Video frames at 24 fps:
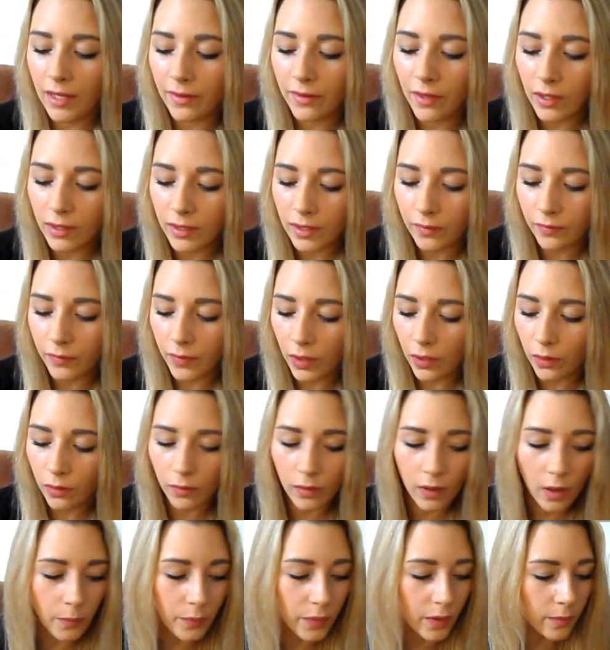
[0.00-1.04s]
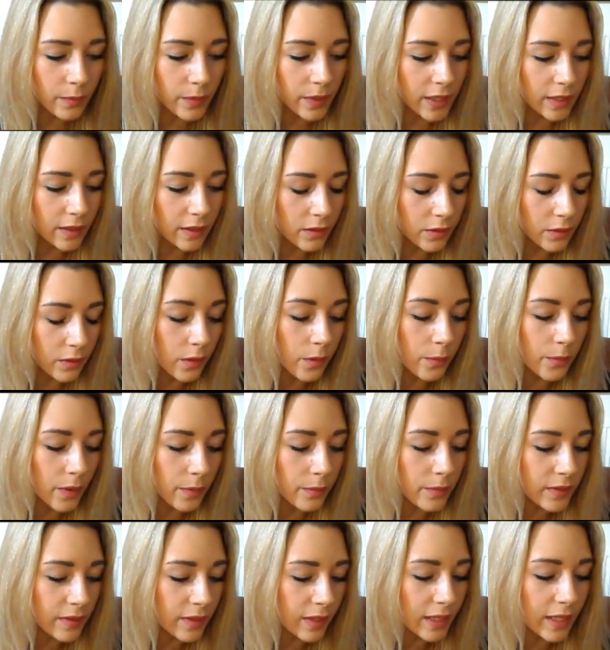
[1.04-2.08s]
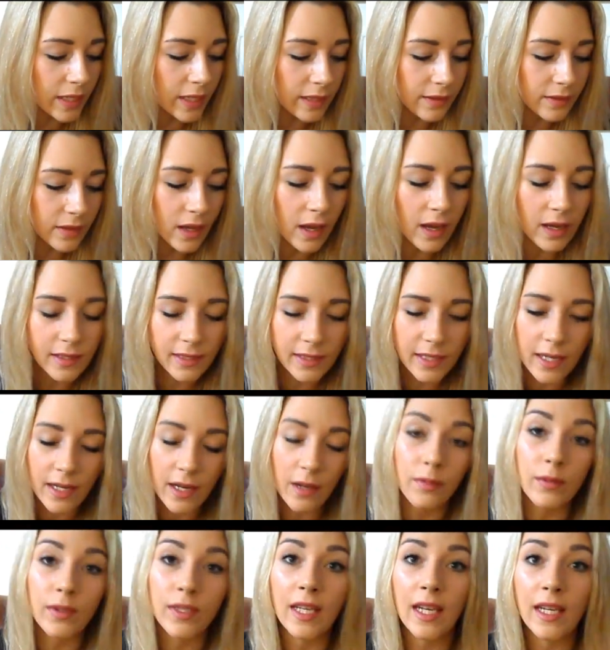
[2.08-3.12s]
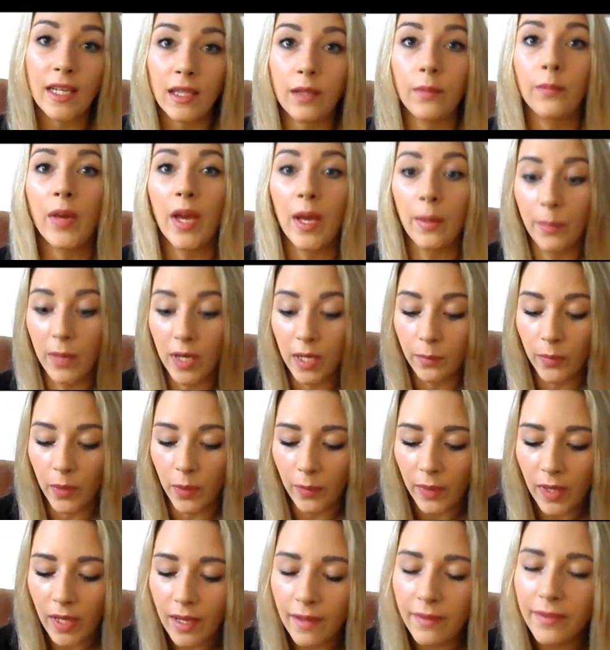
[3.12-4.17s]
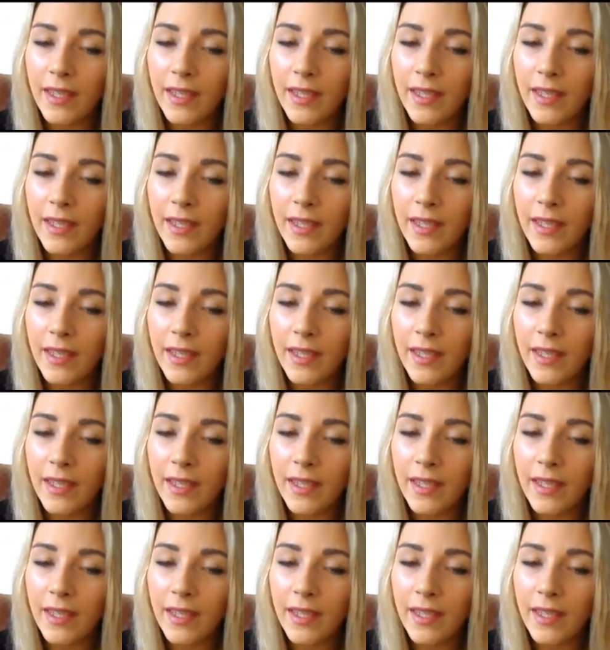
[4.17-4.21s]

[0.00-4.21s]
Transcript: and those of you who are probably thinking that I said I was taking the bare minimum.